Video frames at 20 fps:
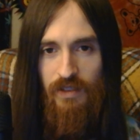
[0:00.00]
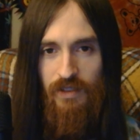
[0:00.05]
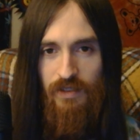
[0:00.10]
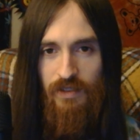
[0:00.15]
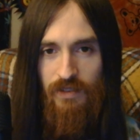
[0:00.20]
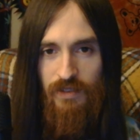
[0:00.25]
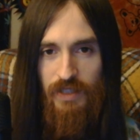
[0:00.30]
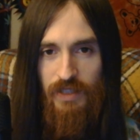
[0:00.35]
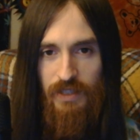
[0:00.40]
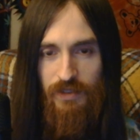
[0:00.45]

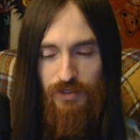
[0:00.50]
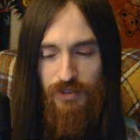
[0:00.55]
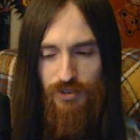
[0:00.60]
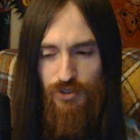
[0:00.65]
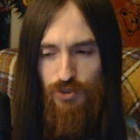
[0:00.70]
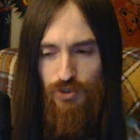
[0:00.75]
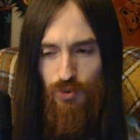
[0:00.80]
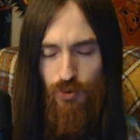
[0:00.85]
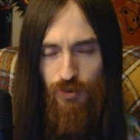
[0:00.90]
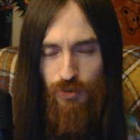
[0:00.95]
the
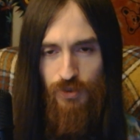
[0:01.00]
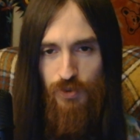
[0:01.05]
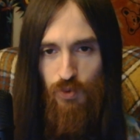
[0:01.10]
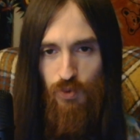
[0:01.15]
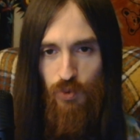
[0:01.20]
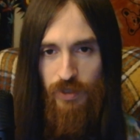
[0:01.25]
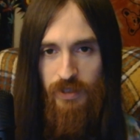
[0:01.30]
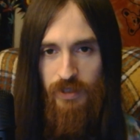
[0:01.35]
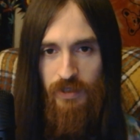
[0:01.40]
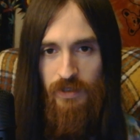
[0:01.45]
sword's
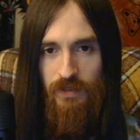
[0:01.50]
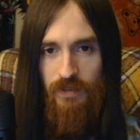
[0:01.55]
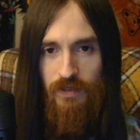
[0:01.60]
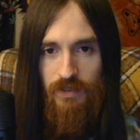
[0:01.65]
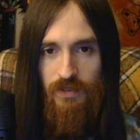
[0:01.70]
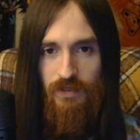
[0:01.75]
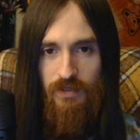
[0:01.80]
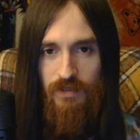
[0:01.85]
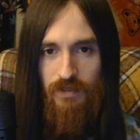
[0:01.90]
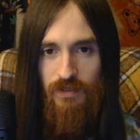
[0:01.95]
will
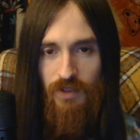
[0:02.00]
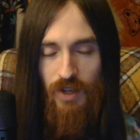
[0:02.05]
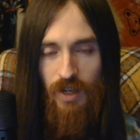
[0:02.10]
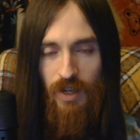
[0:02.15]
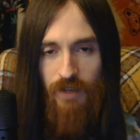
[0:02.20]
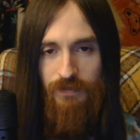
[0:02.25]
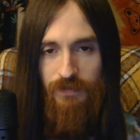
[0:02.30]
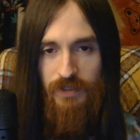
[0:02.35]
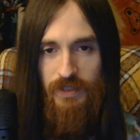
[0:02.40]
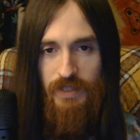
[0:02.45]

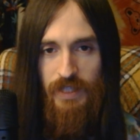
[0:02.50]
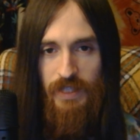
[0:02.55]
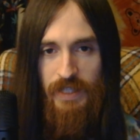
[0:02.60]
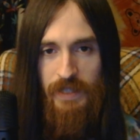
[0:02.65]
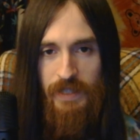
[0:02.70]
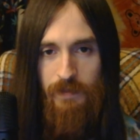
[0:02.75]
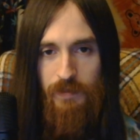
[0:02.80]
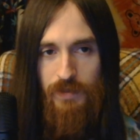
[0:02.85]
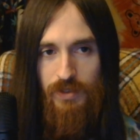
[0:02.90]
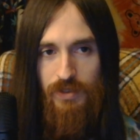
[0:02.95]

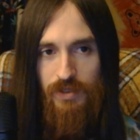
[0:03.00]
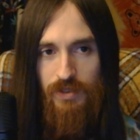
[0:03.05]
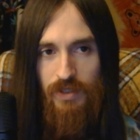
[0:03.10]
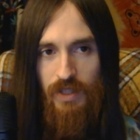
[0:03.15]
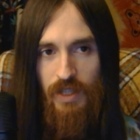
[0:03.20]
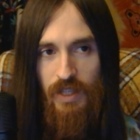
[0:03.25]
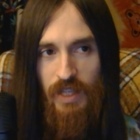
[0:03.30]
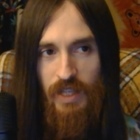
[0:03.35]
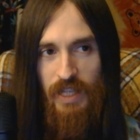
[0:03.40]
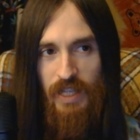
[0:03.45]
oftentimes,
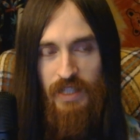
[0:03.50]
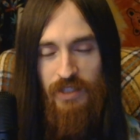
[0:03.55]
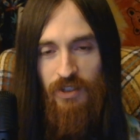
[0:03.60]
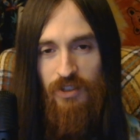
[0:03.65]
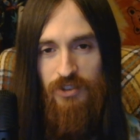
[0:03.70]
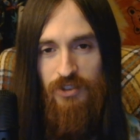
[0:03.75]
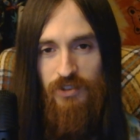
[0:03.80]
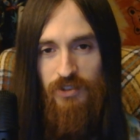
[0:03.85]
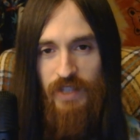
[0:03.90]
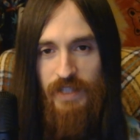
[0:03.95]
and he
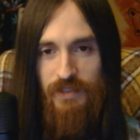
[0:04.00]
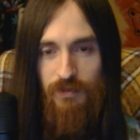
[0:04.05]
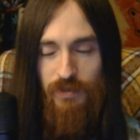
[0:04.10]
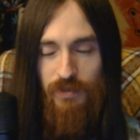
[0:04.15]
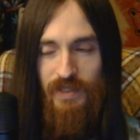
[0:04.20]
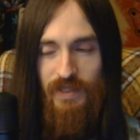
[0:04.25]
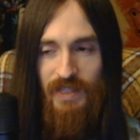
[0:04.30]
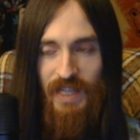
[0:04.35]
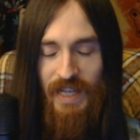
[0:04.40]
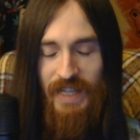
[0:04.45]
also has to
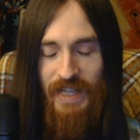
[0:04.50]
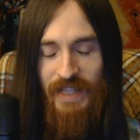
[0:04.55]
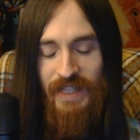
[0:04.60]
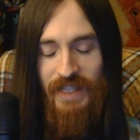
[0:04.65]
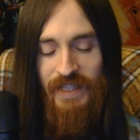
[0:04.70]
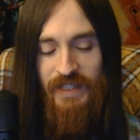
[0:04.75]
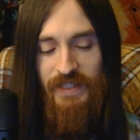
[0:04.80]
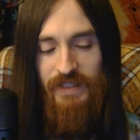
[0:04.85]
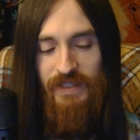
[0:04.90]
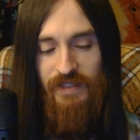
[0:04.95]
rely
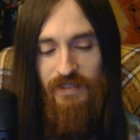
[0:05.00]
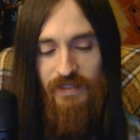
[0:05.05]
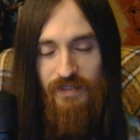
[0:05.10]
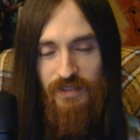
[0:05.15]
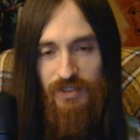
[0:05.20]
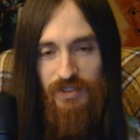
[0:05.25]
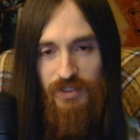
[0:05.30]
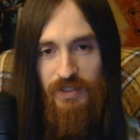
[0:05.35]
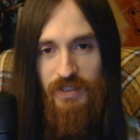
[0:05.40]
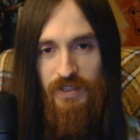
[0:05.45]
on it
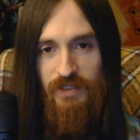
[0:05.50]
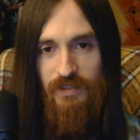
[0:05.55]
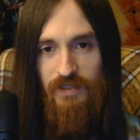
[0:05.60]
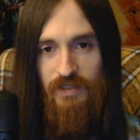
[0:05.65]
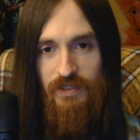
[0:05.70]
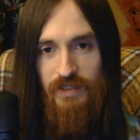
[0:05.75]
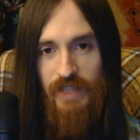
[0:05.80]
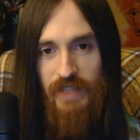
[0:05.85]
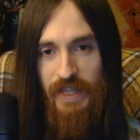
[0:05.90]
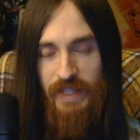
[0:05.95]
to
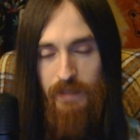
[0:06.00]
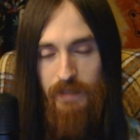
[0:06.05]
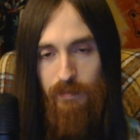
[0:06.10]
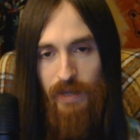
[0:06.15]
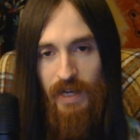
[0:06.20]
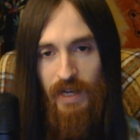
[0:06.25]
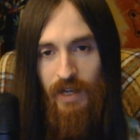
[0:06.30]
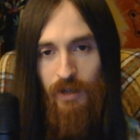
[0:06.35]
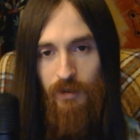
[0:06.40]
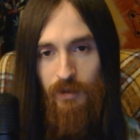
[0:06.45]
gain
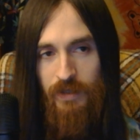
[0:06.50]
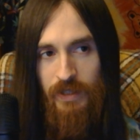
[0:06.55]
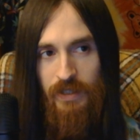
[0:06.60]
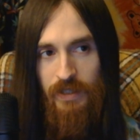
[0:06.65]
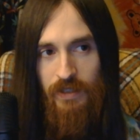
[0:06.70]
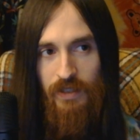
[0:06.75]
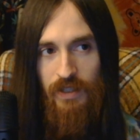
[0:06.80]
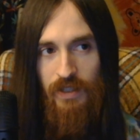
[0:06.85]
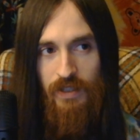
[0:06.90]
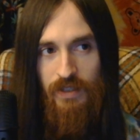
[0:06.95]
power
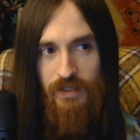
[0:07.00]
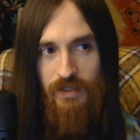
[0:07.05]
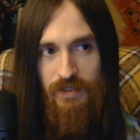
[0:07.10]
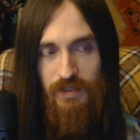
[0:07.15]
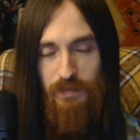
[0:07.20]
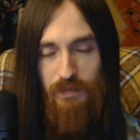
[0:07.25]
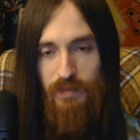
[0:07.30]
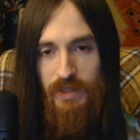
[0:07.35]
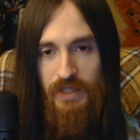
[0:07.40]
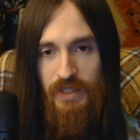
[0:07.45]
to
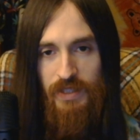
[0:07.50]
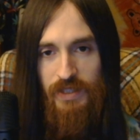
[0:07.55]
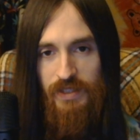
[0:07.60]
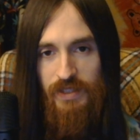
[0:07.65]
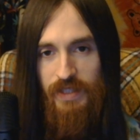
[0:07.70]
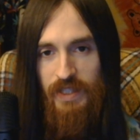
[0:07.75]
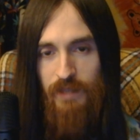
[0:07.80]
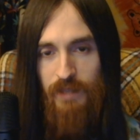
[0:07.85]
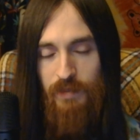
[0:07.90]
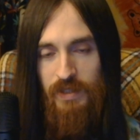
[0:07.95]
beat his
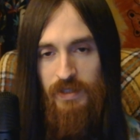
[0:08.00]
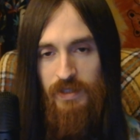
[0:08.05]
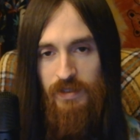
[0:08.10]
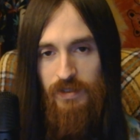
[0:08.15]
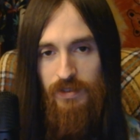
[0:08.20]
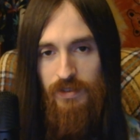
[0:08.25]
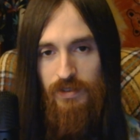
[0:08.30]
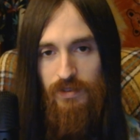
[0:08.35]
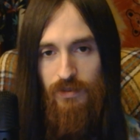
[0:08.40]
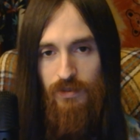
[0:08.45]

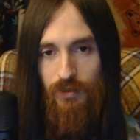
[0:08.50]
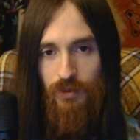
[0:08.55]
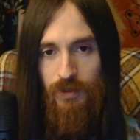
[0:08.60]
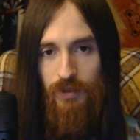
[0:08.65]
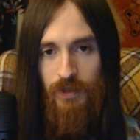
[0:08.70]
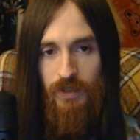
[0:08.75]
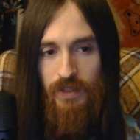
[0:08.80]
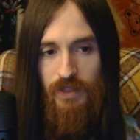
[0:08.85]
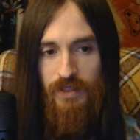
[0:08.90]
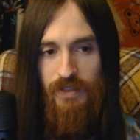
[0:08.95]
enemies
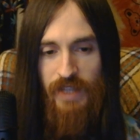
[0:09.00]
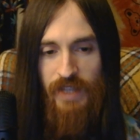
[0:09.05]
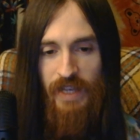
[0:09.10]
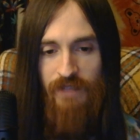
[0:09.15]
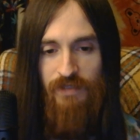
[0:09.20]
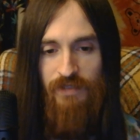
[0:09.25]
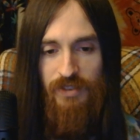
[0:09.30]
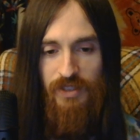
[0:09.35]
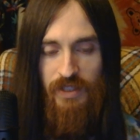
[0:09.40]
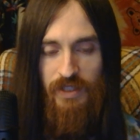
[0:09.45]
or his
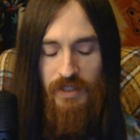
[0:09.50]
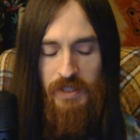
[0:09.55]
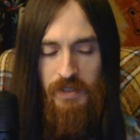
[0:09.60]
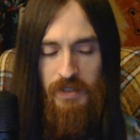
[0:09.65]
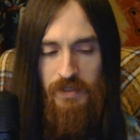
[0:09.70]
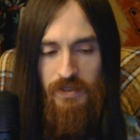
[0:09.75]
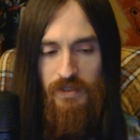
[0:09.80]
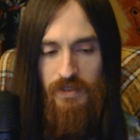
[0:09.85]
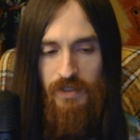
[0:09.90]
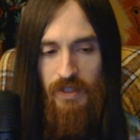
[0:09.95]

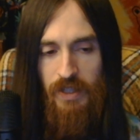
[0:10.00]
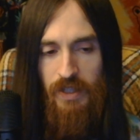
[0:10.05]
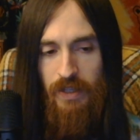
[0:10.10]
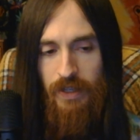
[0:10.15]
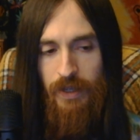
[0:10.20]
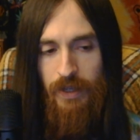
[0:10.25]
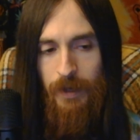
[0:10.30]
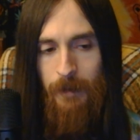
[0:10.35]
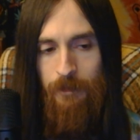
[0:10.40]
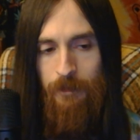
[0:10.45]
adversaries.
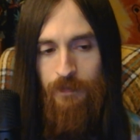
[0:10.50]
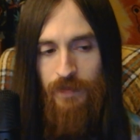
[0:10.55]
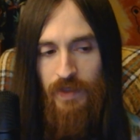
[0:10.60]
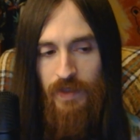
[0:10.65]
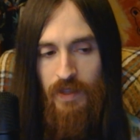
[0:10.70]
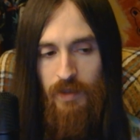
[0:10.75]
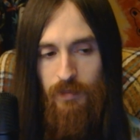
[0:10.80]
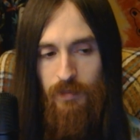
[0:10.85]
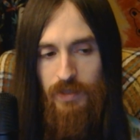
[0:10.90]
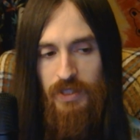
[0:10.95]

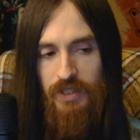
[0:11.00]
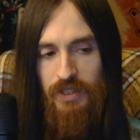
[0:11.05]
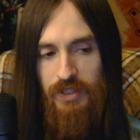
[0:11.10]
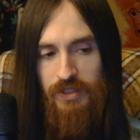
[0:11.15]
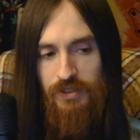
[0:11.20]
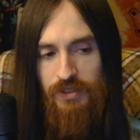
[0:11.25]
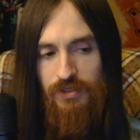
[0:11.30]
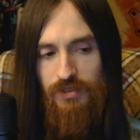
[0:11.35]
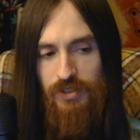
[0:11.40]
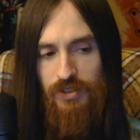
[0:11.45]

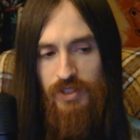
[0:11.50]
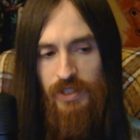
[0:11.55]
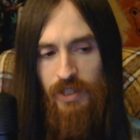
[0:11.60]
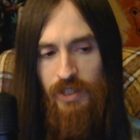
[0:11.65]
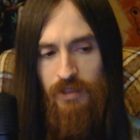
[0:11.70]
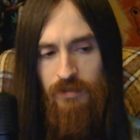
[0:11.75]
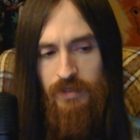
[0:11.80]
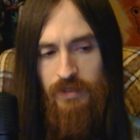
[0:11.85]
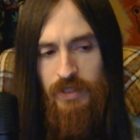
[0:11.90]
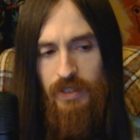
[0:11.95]
Because you see,
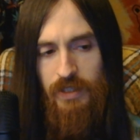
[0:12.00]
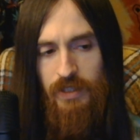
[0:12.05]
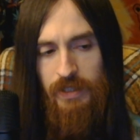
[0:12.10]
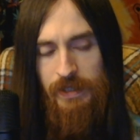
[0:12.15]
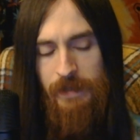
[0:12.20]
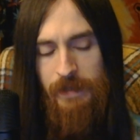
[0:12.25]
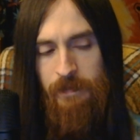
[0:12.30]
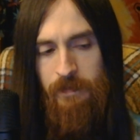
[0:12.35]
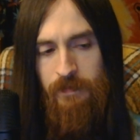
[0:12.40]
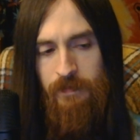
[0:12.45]
Elric,
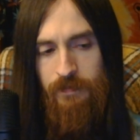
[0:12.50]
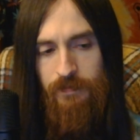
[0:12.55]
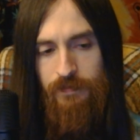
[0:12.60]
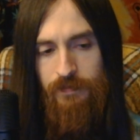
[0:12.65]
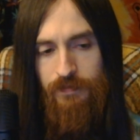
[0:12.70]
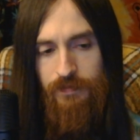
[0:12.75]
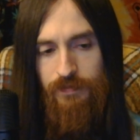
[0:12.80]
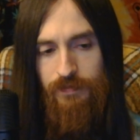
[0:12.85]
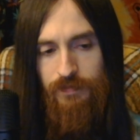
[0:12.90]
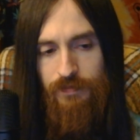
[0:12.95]

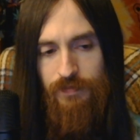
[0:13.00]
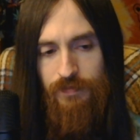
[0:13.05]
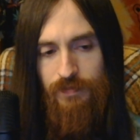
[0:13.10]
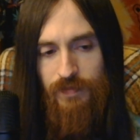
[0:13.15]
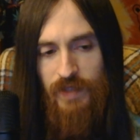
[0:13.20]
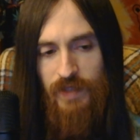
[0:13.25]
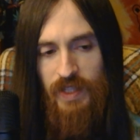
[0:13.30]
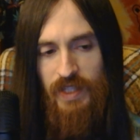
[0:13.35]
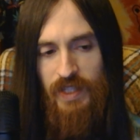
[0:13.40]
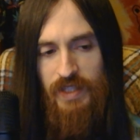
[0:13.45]

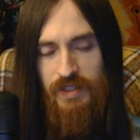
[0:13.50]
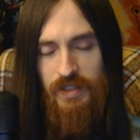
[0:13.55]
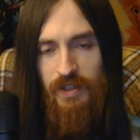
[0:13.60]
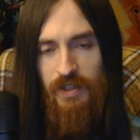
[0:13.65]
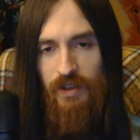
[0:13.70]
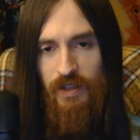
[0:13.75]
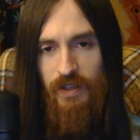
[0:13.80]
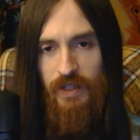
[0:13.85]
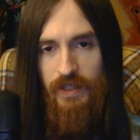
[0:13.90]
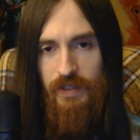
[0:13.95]
he's a
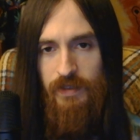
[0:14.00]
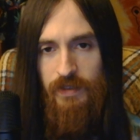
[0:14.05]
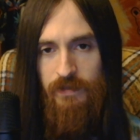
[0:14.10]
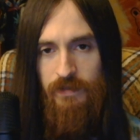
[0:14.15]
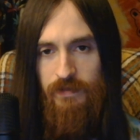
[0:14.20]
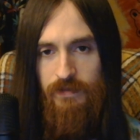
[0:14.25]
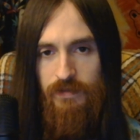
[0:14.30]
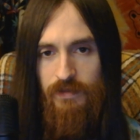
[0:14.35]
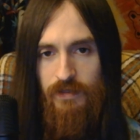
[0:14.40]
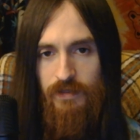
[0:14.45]
dark
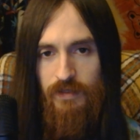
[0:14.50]
elf,